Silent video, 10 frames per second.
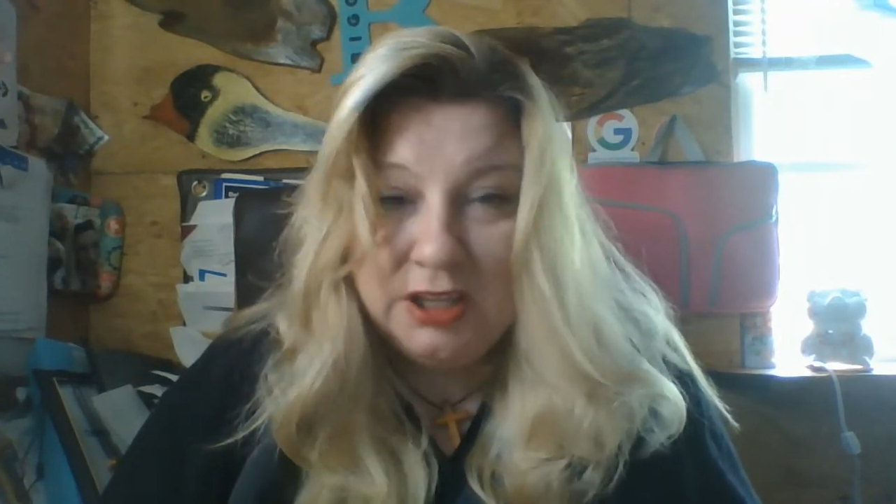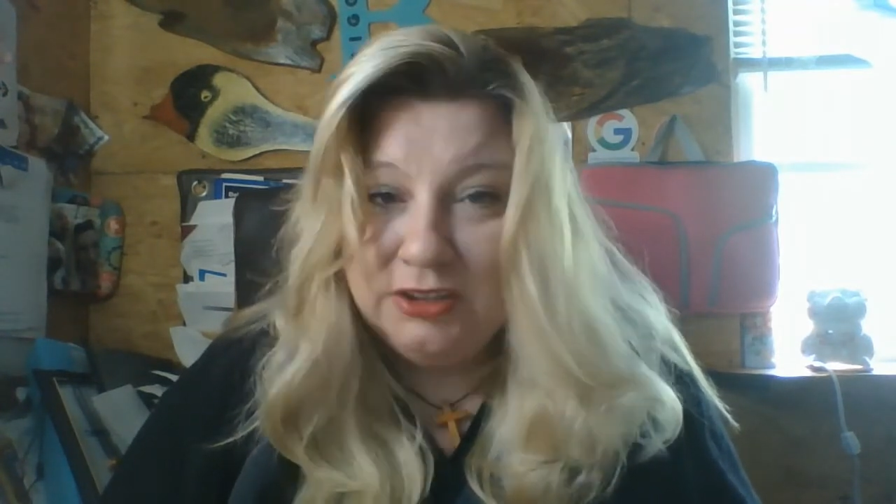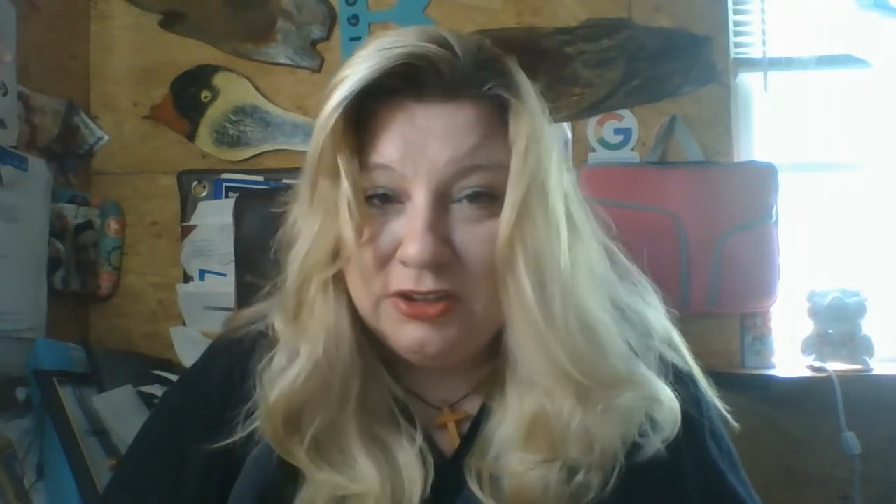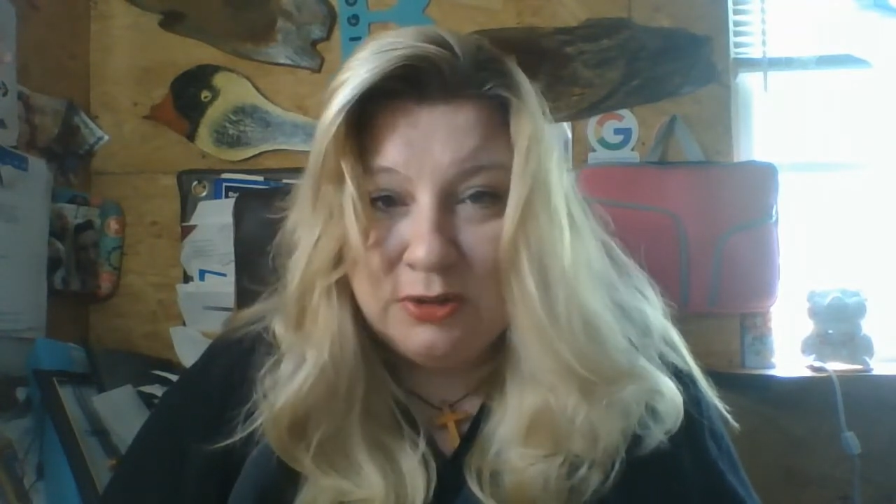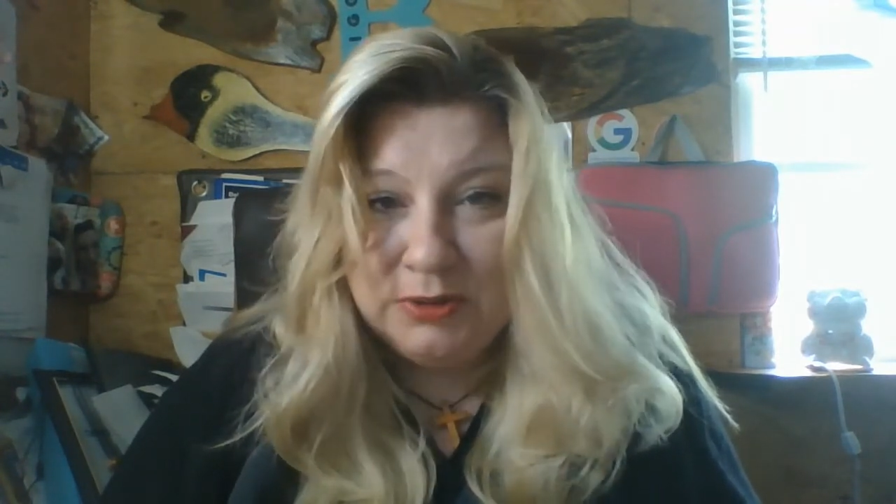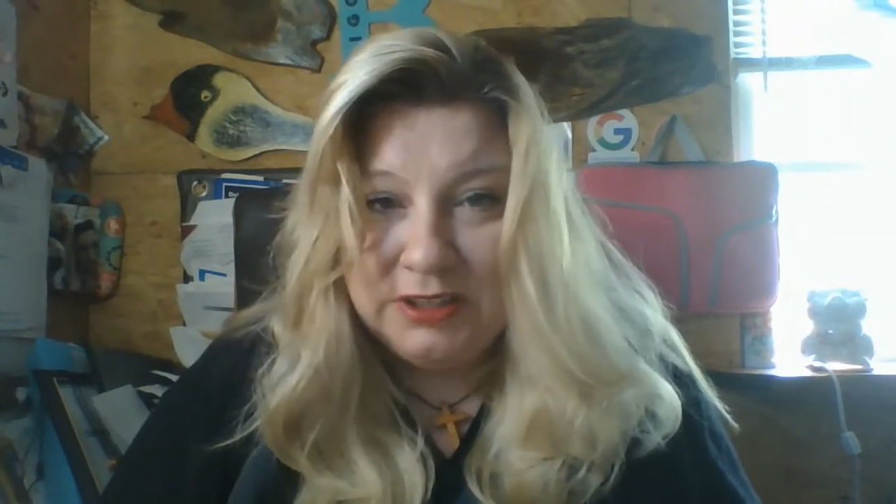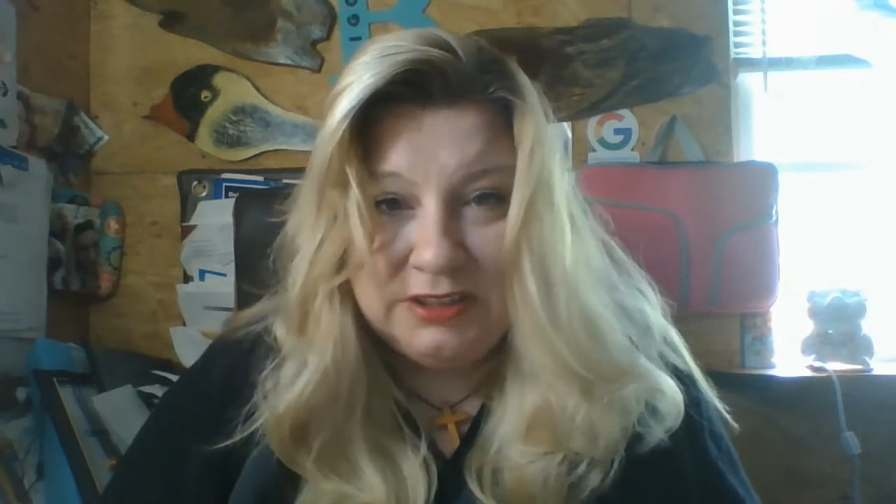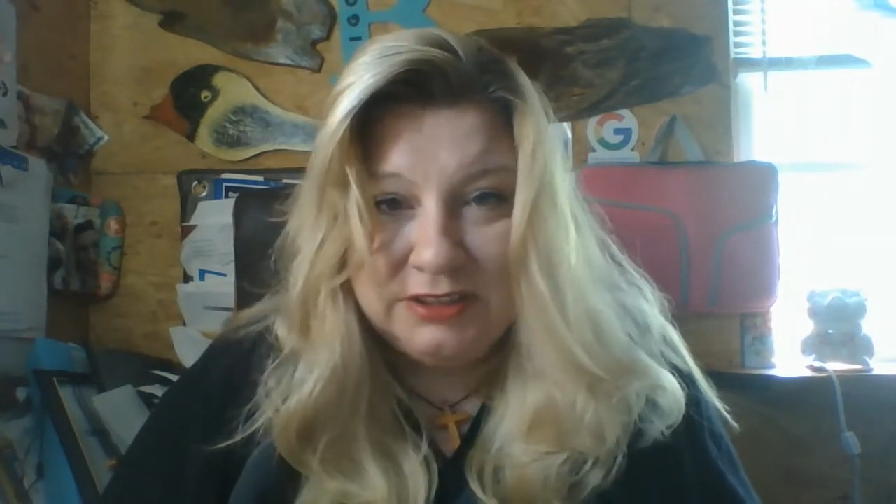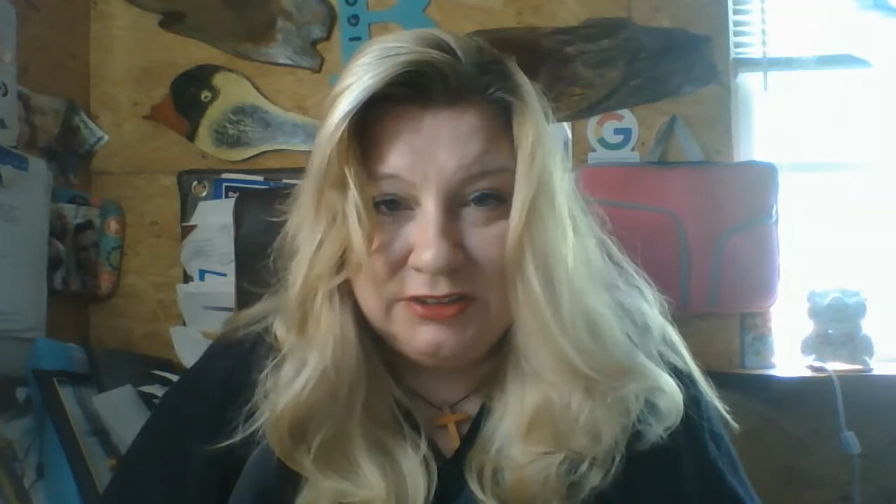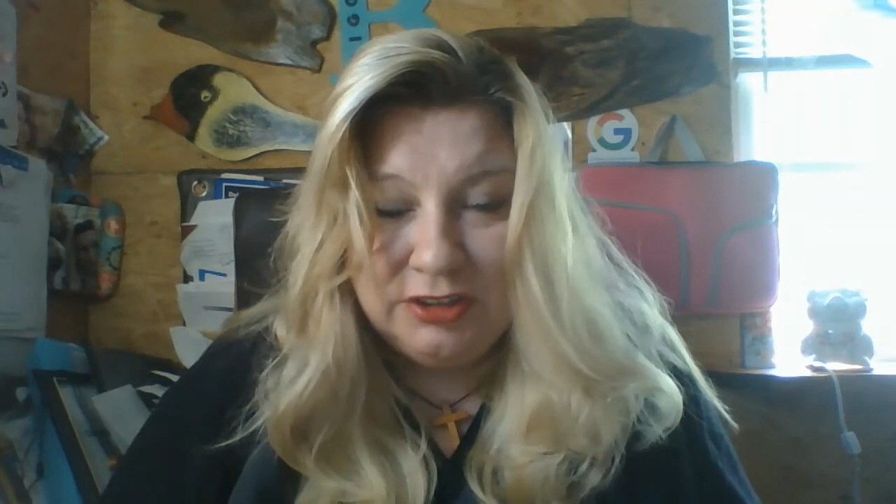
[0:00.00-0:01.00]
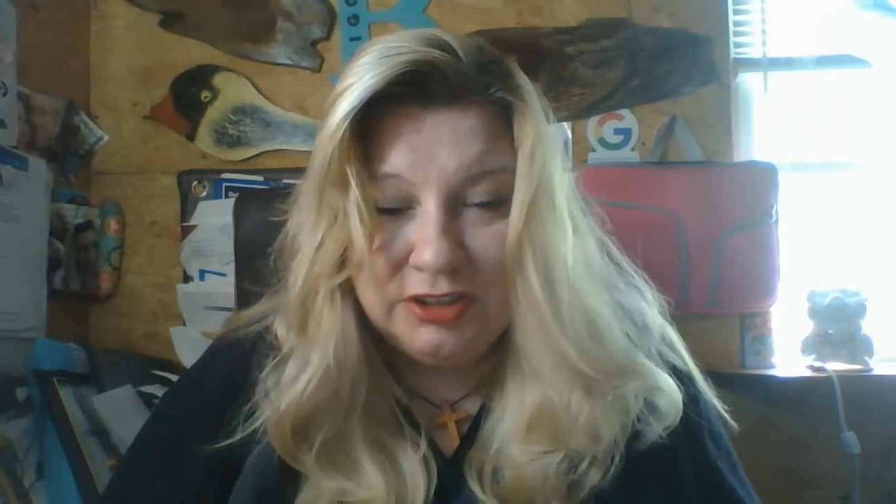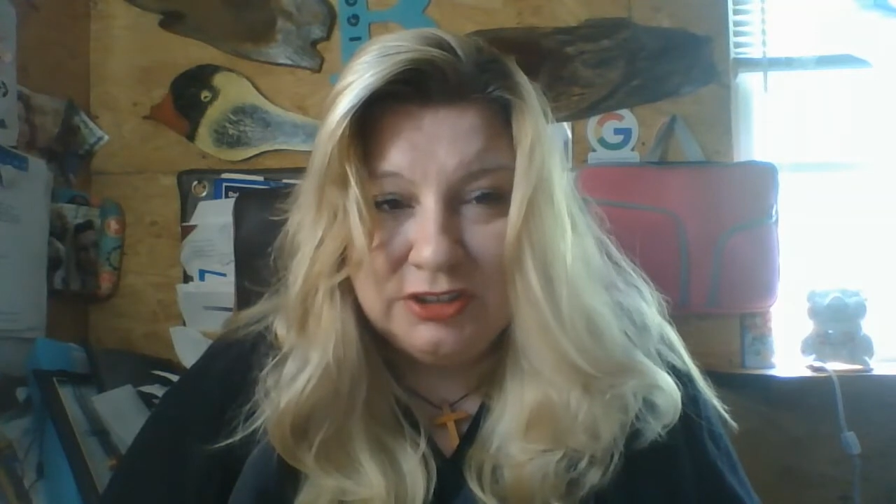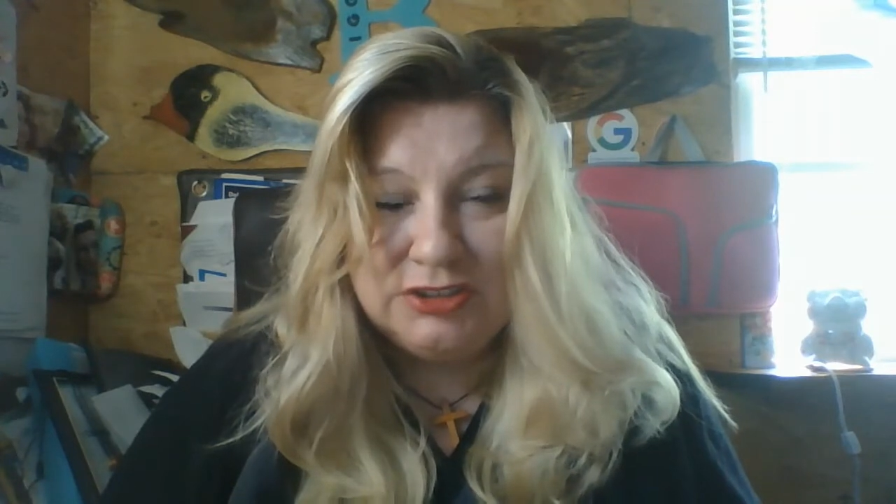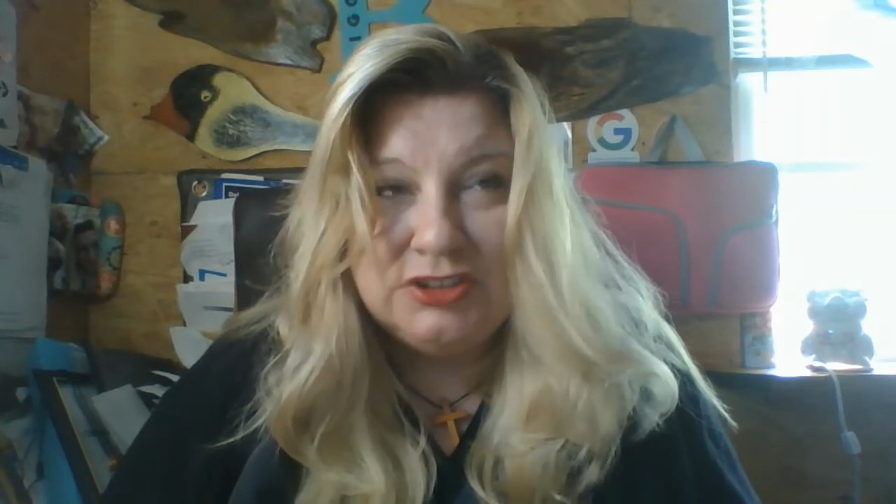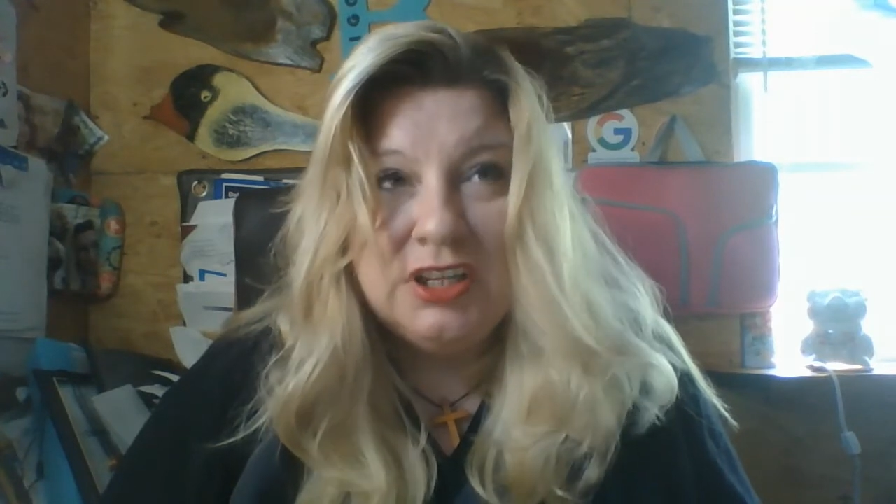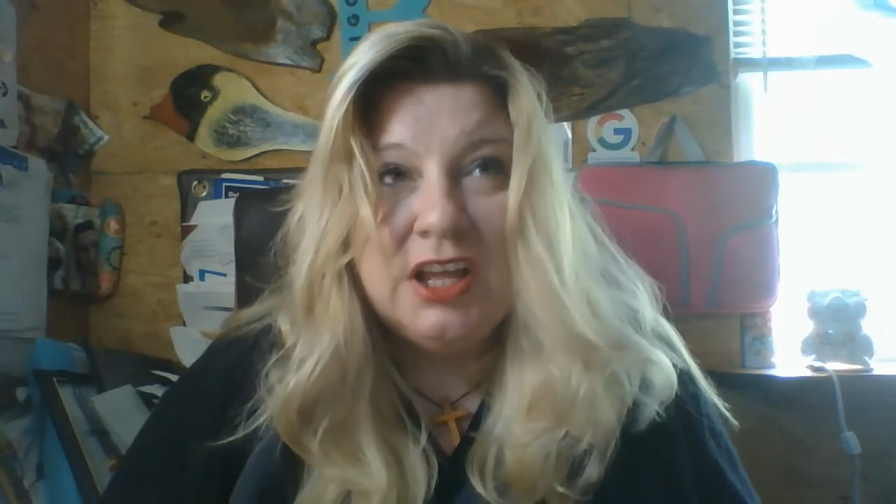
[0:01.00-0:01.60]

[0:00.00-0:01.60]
don't get discouraged.